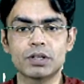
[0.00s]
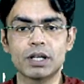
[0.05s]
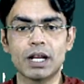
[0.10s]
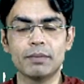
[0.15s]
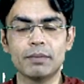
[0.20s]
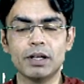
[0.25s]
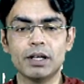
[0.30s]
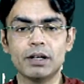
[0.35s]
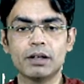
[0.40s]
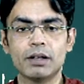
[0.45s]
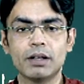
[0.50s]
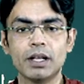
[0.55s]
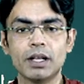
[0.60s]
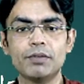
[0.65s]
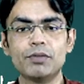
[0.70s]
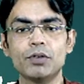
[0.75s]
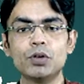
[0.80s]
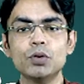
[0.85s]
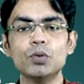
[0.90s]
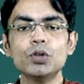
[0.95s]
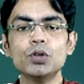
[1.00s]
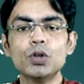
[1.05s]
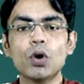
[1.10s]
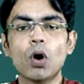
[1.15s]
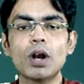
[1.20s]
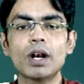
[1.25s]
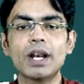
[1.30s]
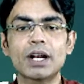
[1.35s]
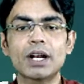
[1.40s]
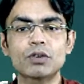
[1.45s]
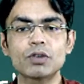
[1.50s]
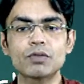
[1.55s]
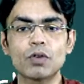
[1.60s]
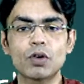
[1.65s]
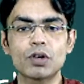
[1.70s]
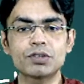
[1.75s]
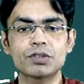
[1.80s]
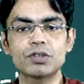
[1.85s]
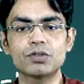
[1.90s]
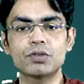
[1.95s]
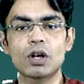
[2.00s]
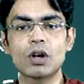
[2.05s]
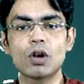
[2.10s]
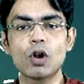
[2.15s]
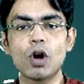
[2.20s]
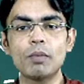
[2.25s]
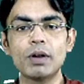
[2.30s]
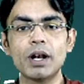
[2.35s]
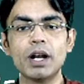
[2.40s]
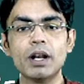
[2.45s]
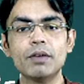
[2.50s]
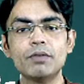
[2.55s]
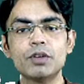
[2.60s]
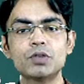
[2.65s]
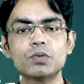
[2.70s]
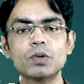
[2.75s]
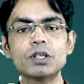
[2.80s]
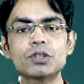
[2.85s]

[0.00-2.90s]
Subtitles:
I mean, if you do your electrophoresis, you're a normal individual,